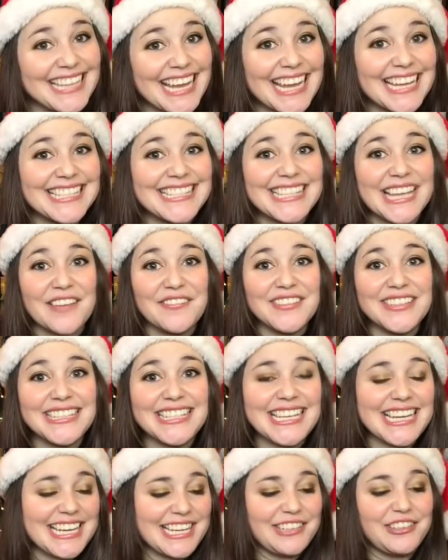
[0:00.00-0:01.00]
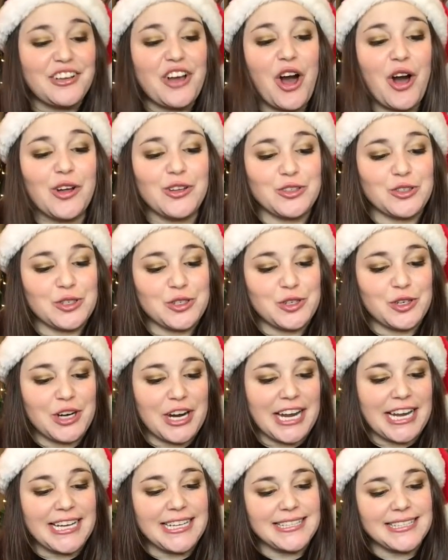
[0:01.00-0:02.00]
Day 17, cauldron
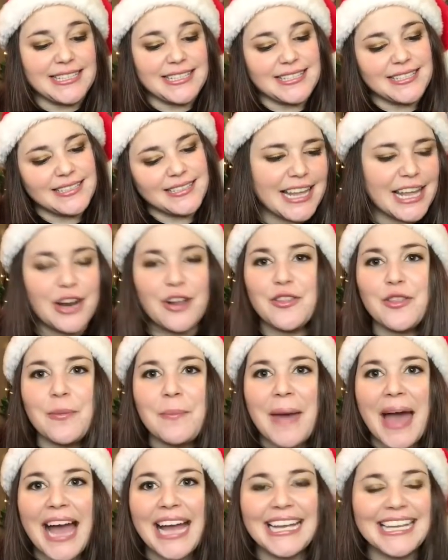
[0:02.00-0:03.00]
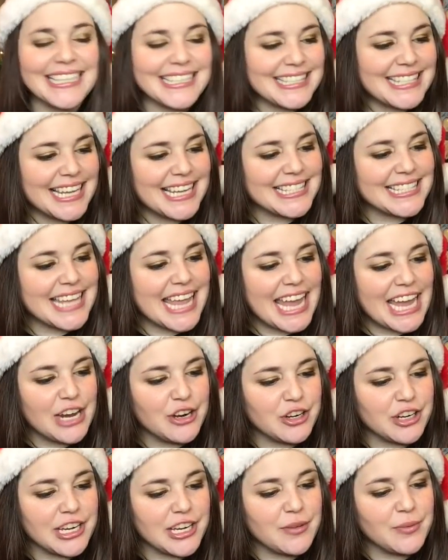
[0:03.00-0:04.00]
crate. And on the back it says,
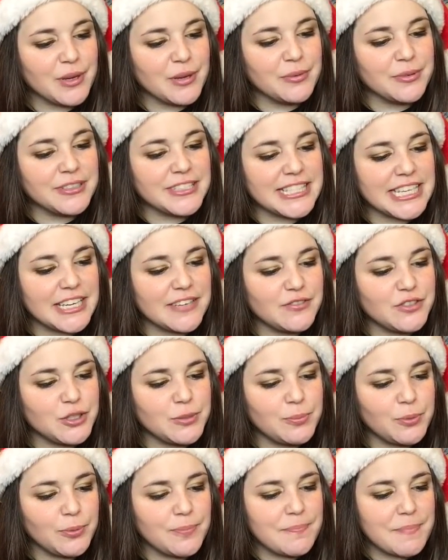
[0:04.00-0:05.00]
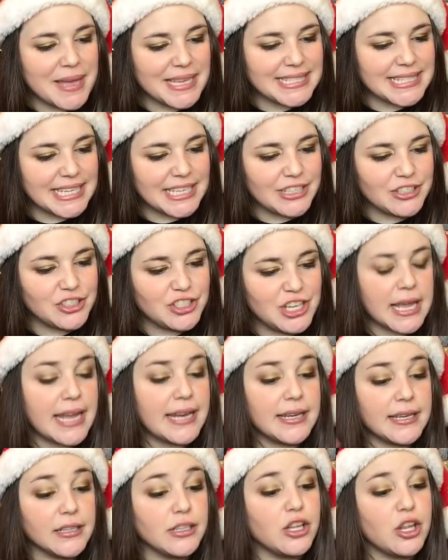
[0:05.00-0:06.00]
Harry, we received your message
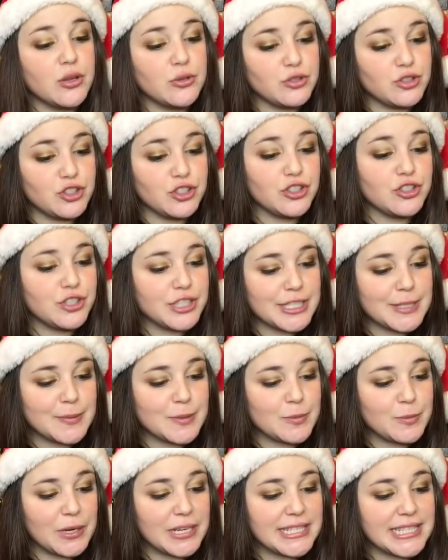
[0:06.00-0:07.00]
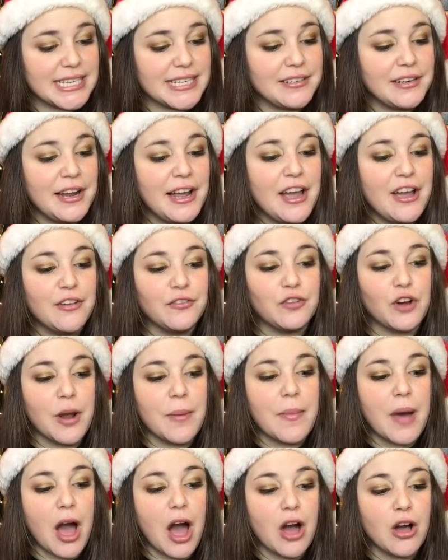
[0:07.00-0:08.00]
and enclosed your Christmas present
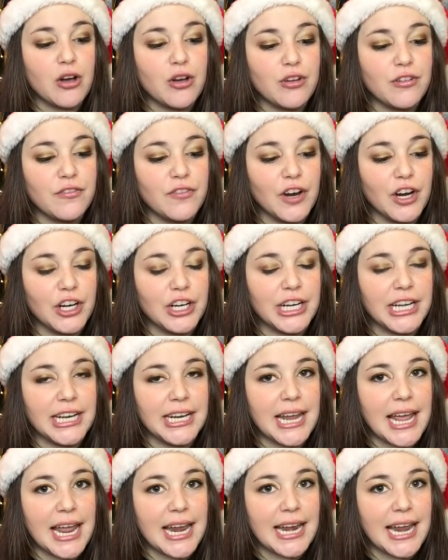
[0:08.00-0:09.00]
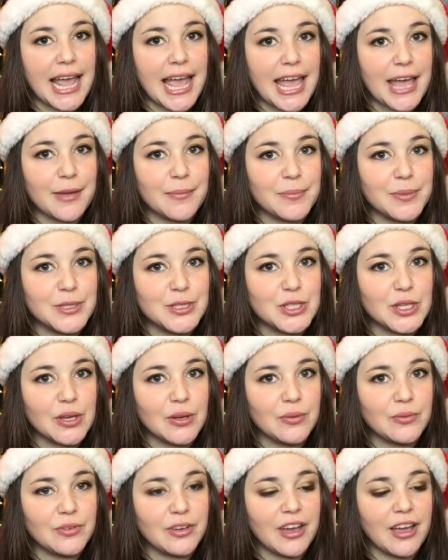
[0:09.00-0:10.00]
from Uncle Vernon and Aunt
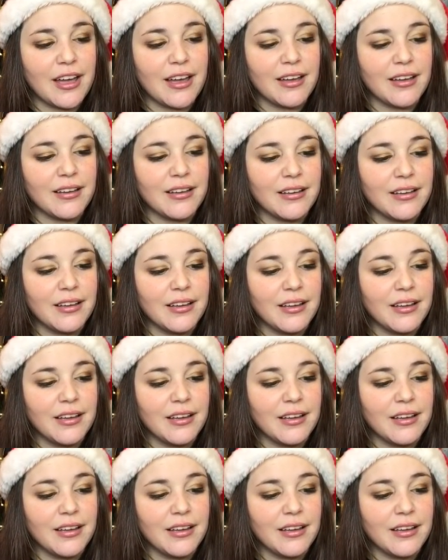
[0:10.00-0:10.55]
Petunia.